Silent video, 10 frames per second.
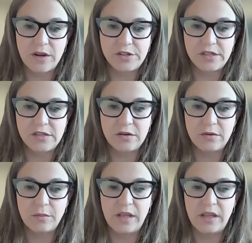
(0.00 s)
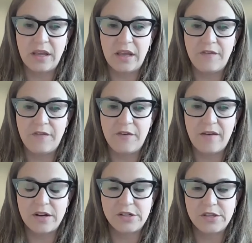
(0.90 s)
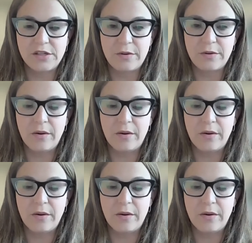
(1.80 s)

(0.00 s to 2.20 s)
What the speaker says: And so really, if you have questions throughout,